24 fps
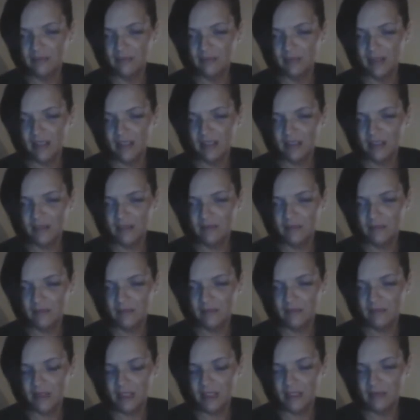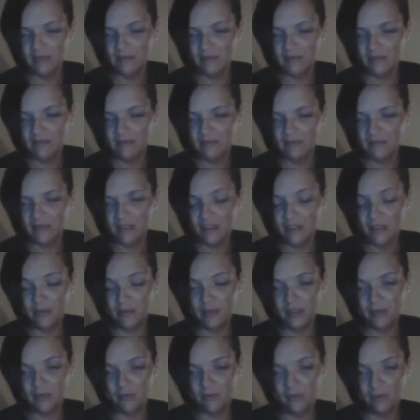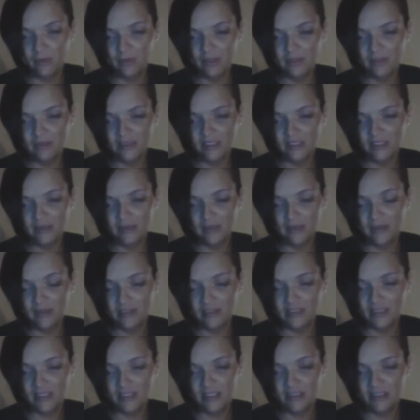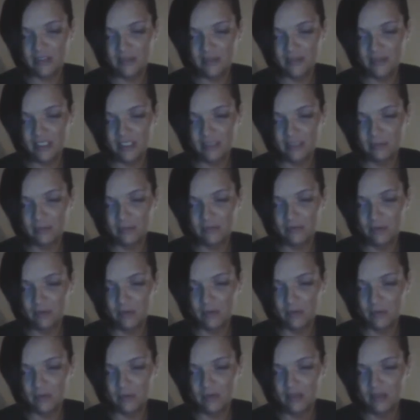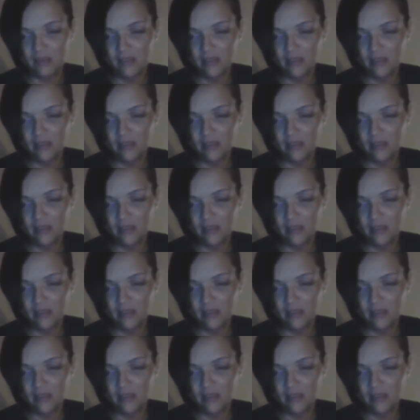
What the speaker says: I know that word. I've seen that dude's name before.